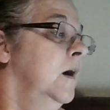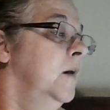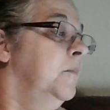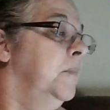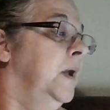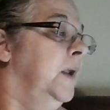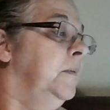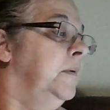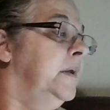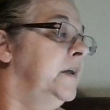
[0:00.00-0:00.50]

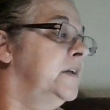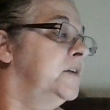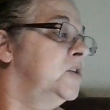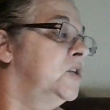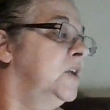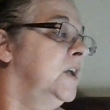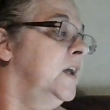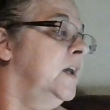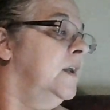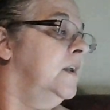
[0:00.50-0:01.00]

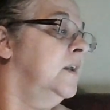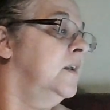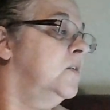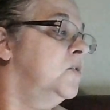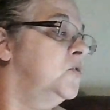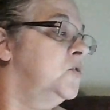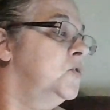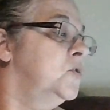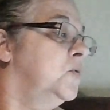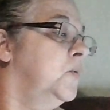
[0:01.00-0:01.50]
Published in
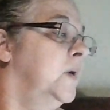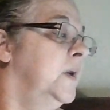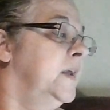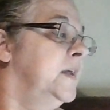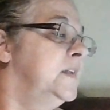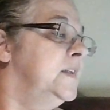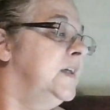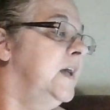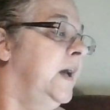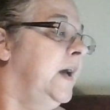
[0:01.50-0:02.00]

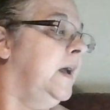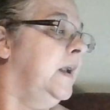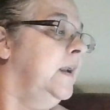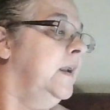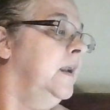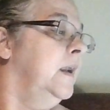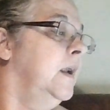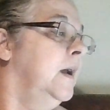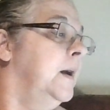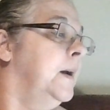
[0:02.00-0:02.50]

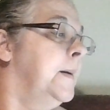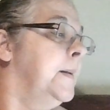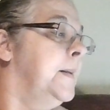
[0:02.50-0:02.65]
2010.